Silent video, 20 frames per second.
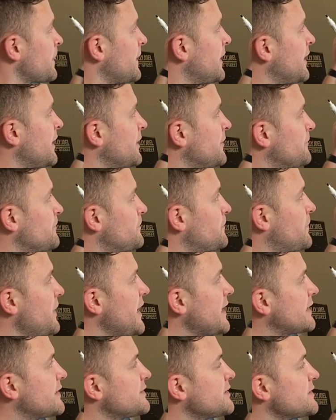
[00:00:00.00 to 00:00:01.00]
And
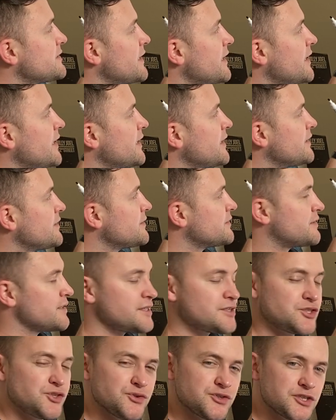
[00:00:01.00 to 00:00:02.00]
back in the day,
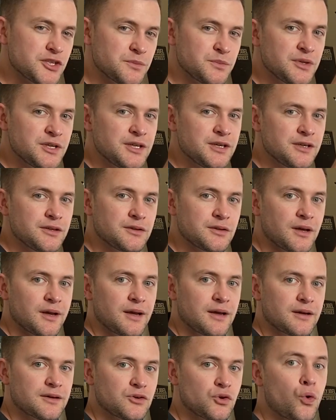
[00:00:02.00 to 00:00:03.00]
this used to be
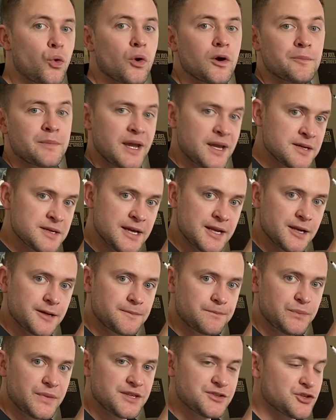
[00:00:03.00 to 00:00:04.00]
court mandated.
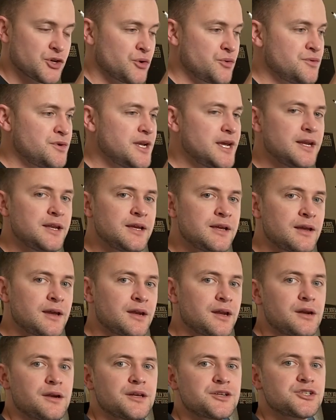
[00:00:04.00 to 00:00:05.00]
So needing
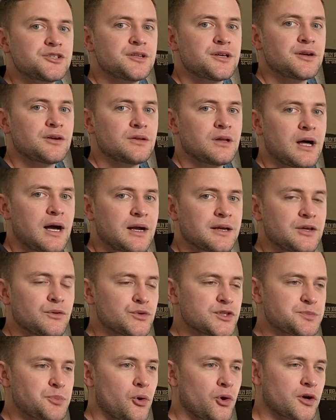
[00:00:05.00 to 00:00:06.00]
an ignition interlock, it
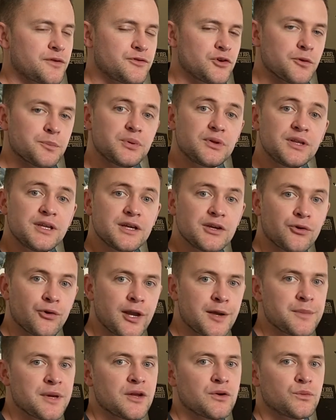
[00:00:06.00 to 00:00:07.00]
was part of your plea
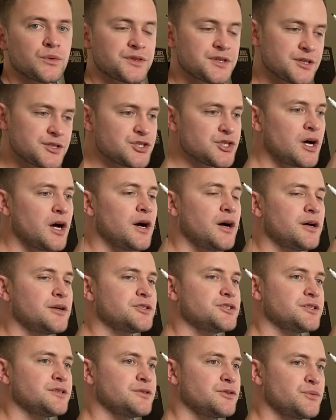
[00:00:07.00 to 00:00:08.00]
agreement with the
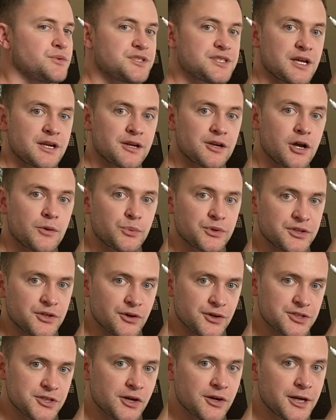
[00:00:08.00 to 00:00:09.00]
judge, and you would set it up with
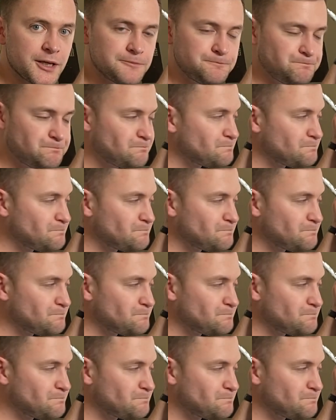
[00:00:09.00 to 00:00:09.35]
your attorney.